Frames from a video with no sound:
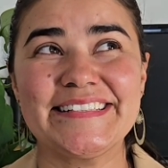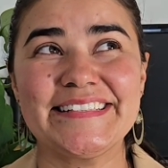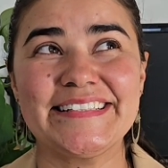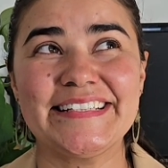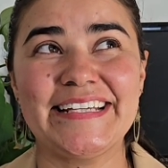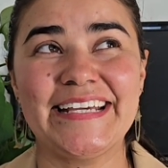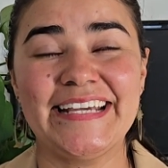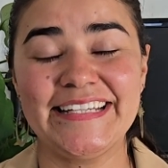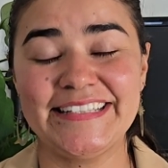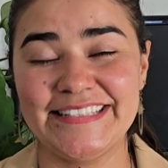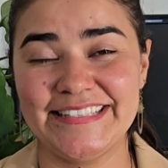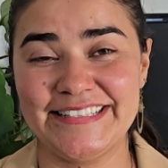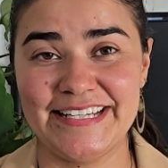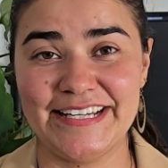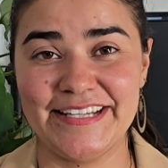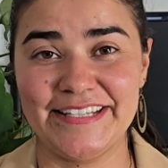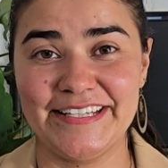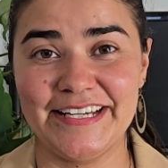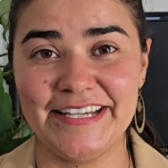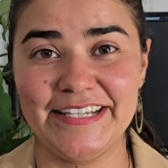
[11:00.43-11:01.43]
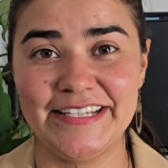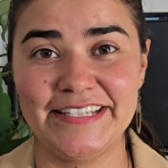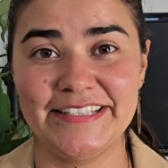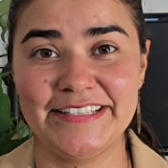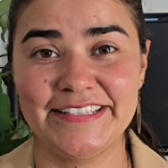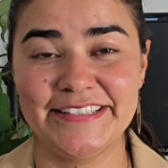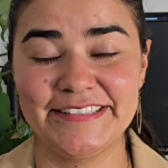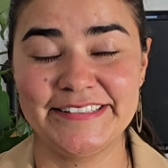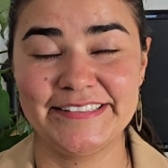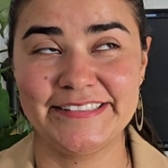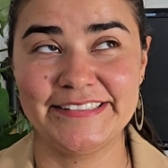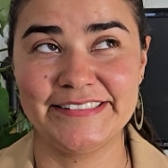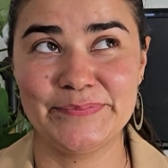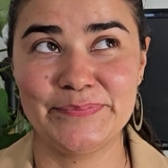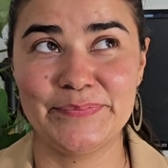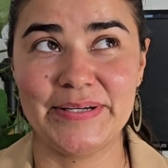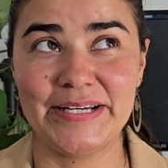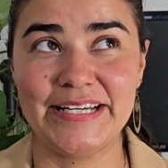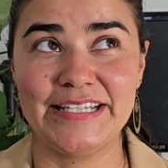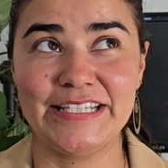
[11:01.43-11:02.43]
hate to tell you,
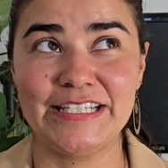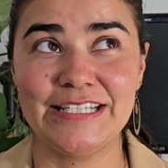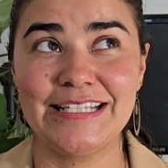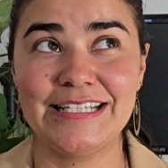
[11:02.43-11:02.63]
but